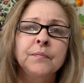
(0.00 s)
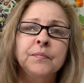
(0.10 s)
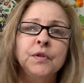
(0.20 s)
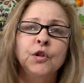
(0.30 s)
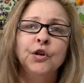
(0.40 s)

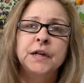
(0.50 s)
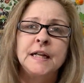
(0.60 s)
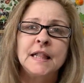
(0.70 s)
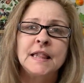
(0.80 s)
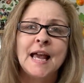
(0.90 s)
Look
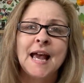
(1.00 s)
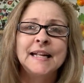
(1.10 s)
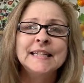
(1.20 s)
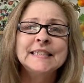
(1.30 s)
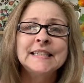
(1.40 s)
at that.
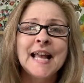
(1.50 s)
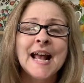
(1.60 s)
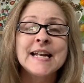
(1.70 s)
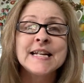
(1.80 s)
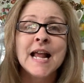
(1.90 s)
Is
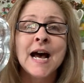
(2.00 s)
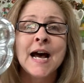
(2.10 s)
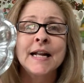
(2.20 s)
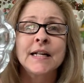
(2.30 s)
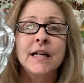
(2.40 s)
that
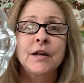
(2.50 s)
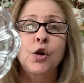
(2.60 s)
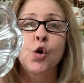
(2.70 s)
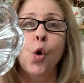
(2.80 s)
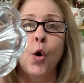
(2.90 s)
not a
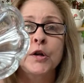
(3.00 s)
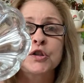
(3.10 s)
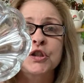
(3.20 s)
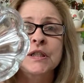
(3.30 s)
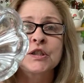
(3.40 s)

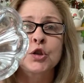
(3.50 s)
gorgeous,